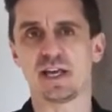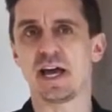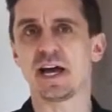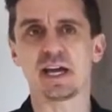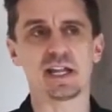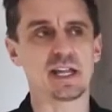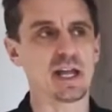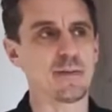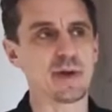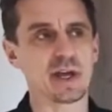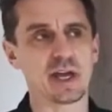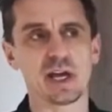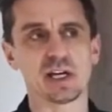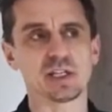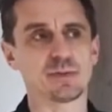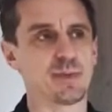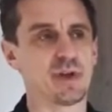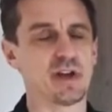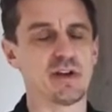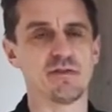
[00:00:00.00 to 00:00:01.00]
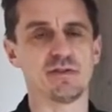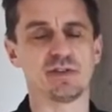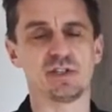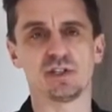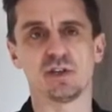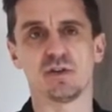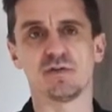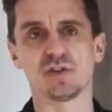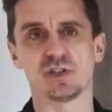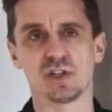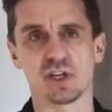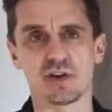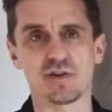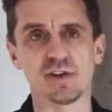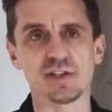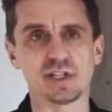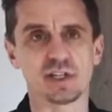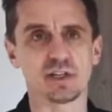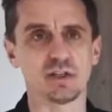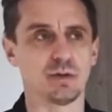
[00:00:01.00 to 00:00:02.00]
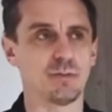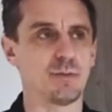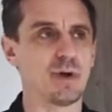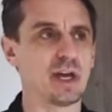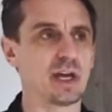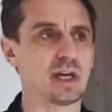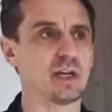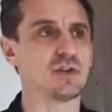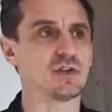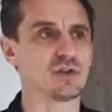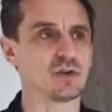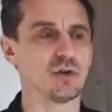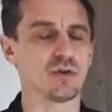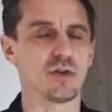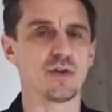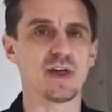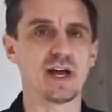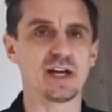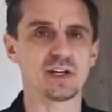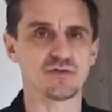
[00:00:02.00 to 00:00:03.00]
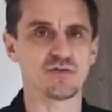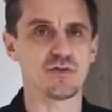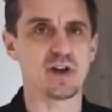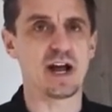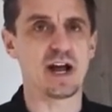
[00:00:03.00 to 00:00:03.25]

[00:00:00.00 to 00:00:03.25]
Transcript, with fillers: The academic experience is obviously critical in making sure that that's